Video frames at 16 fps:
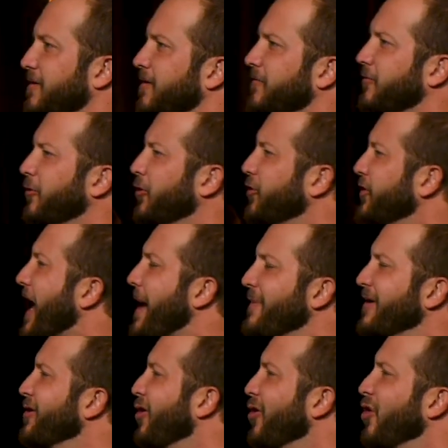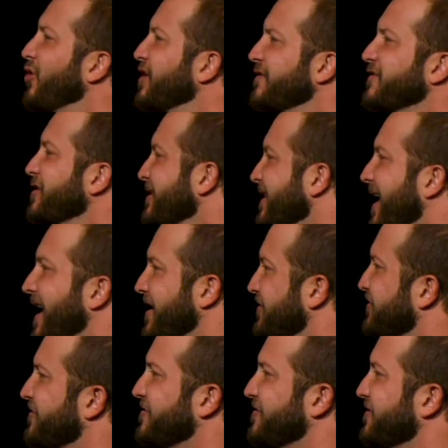for grabbing a hold of your
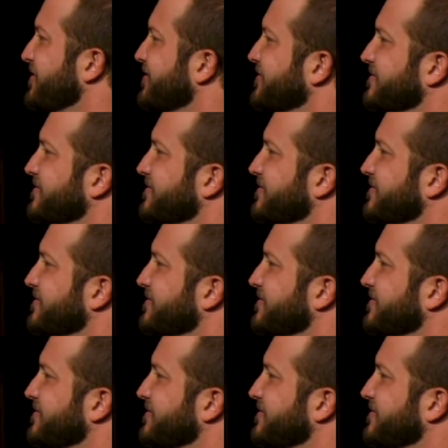life,